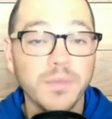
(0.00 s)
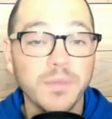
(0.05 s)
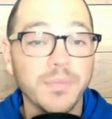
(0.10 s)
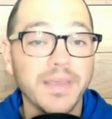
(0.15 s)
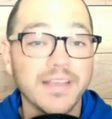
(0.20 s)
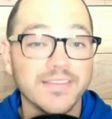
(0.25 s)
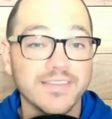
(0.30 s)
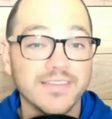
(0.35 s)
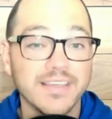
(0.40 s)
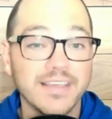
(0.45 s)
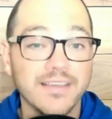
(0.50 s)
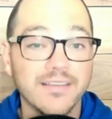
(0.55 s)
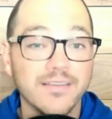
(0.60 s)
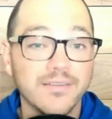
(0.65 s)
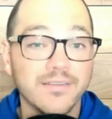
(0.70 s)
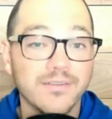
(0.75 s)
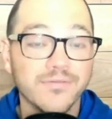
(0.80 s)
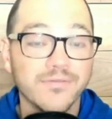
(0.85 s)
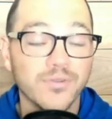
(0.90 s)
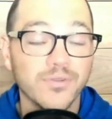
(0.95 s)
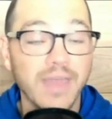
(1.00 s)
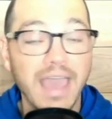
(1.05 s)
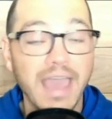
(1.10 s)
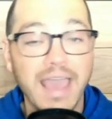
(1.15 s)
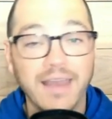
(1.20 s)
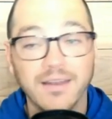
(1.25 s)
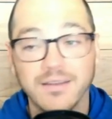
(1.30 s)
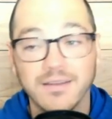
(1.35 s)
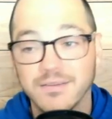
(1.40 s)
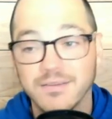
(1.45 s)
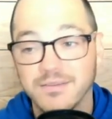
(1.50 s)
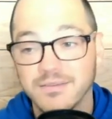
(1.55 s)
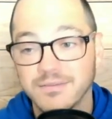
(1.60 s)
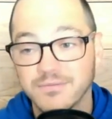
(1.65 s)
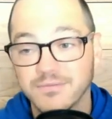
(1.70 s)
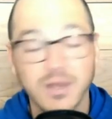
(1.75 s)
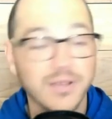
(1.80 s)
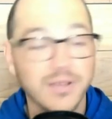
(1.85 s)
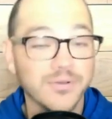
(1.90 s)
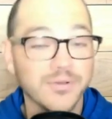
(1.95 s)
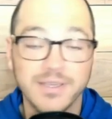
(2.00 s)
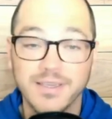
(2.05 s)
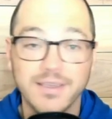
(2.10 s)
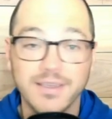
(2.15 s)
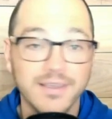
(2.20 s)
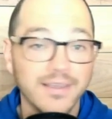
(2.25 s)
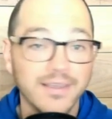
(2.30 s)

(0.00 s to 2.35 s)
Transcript: Big Z for that, frankly.